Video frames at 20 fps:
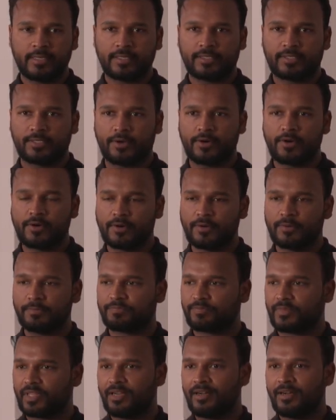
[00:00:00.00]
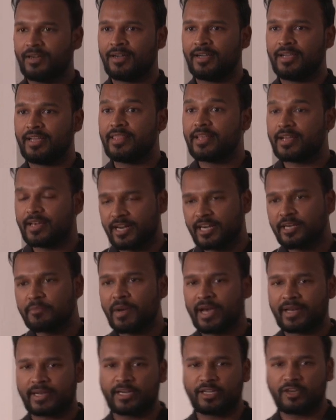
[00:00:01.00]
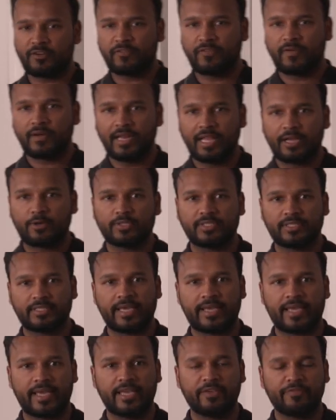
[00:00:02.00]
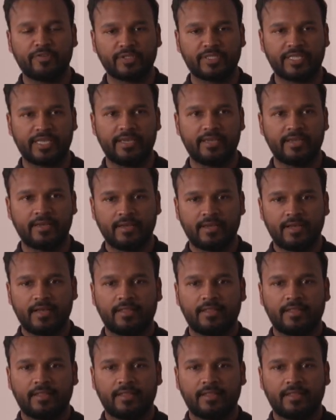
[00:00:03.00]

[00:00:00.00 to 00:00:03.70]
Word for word: So uh, in the current market of liquid staking, if you see,